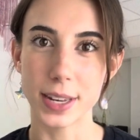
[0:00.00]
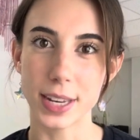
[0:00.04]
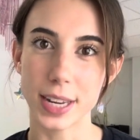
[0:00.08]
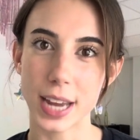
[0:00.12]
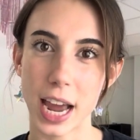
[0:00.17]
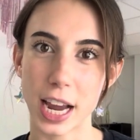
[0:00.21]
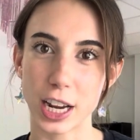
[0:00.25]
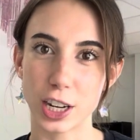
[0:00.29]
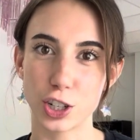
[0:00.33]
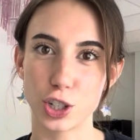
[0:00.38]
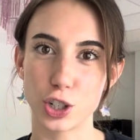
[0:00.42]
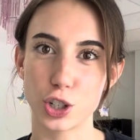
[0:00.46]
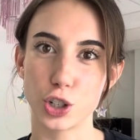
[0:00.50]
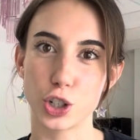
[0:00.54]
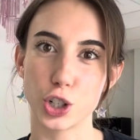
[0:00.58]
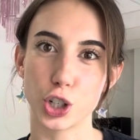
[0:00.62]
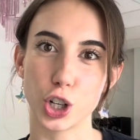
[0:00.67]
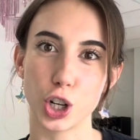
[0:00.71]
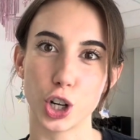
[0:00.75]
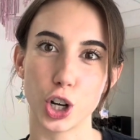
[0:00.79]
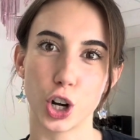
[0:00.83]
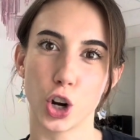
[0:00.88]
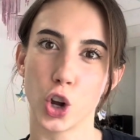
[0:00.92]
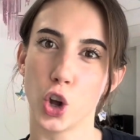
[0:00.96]

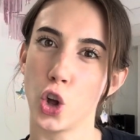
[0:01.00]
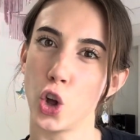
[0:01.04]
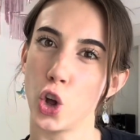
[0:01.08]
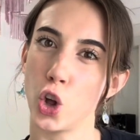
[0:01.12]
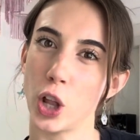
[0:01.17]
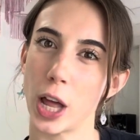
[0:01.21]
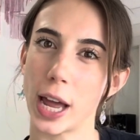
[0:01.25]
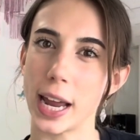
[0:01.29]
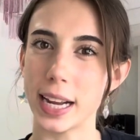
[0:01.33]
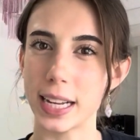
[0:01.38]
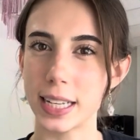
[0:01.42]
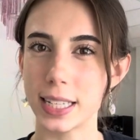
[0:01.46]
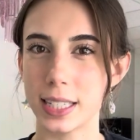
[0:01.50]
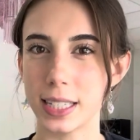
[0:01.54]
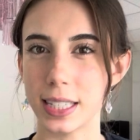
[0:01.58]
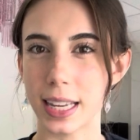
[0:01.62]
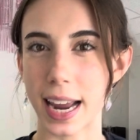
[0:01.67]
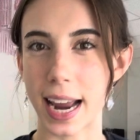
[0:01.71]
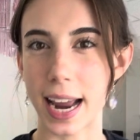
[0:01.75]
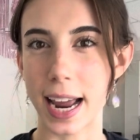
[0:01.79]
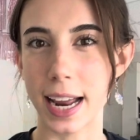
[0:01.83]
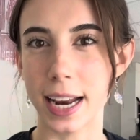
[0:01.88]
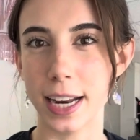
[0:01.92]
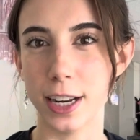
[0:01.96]
textural, like
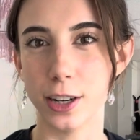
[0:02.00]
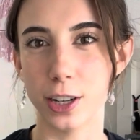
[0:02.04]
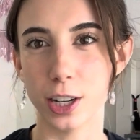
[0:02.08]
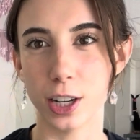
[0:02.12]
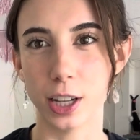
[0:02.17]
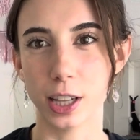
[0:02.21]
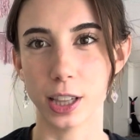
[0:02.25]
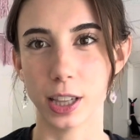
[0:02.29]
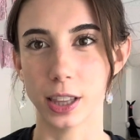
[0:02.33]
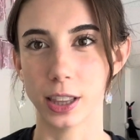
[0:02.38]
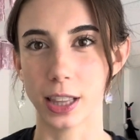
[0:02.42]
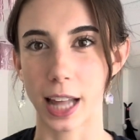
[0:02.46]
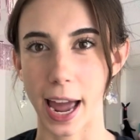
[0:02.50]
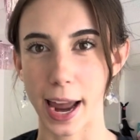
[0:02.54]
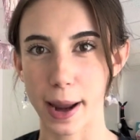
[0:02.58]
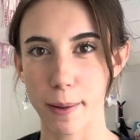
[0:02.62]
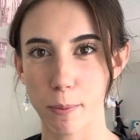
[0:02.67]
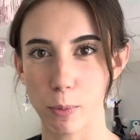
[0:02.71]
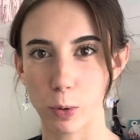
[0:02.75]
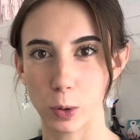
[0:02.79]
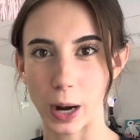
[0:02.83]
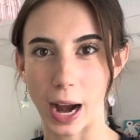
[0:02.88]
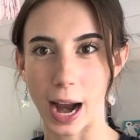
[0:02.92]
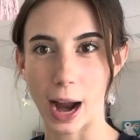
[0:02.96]
sand, light
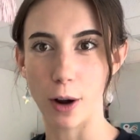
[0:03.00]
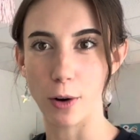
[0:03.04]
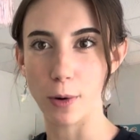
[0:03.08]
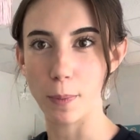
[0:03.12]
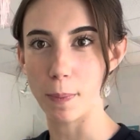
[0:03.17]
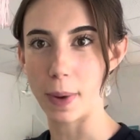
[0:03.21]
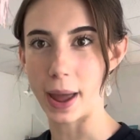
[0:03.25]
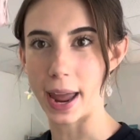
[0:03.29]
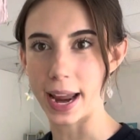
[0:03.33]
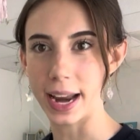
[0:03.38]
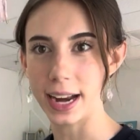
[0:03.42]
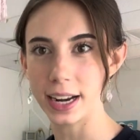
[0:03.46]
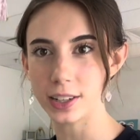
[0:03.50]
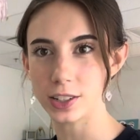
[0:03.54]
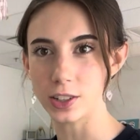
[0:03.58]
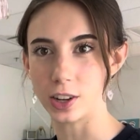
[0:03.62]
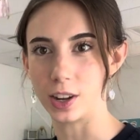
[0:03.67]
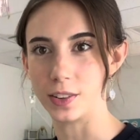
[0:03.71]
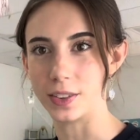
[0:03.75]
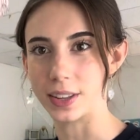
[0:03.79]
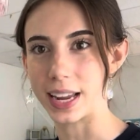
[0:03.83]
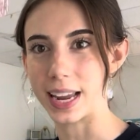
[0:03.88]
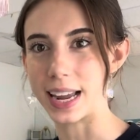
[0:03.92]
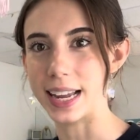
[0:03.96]
brown paint on
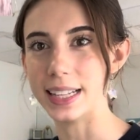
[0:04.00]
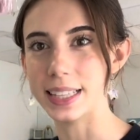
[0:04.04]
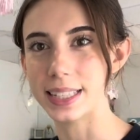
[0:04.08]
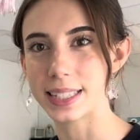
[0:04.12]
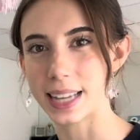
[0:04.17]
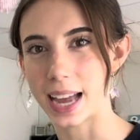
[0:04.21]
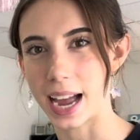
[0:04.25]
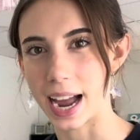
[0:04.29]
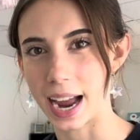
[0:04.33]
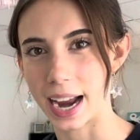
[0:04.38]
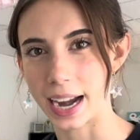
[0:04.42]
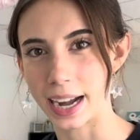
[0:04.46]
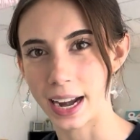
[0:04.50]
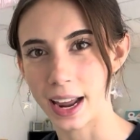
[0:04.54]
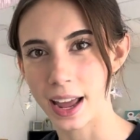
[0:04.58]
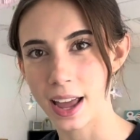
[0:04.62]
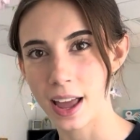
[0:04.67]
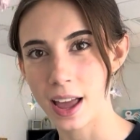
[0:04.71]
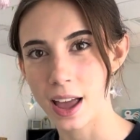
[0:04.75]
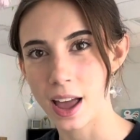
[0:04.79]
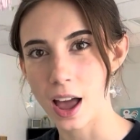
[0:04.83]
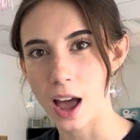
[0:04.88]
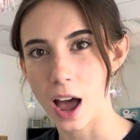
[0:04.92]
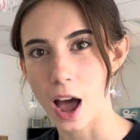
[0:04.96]
the inside
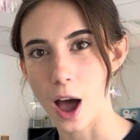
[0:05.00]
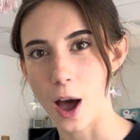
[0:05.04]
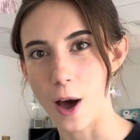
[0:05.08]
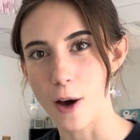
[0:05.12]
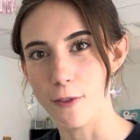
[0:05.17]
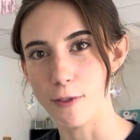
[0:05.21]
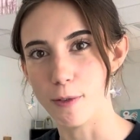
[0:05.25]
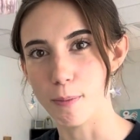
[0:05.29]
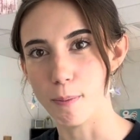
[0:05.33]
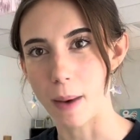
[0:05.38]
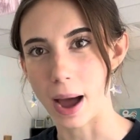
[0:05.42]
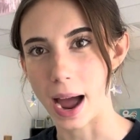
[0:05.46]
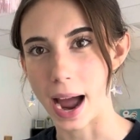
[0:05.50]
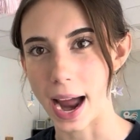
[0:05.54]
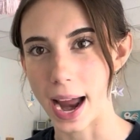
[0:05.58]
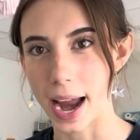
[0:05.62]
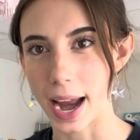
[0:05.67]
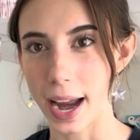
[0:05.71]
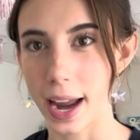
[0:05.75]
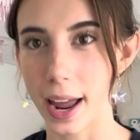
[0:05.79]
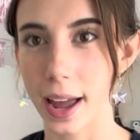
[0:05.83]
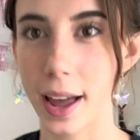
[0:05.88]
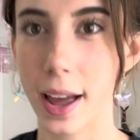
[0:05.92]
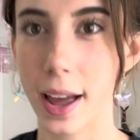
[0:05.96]
of my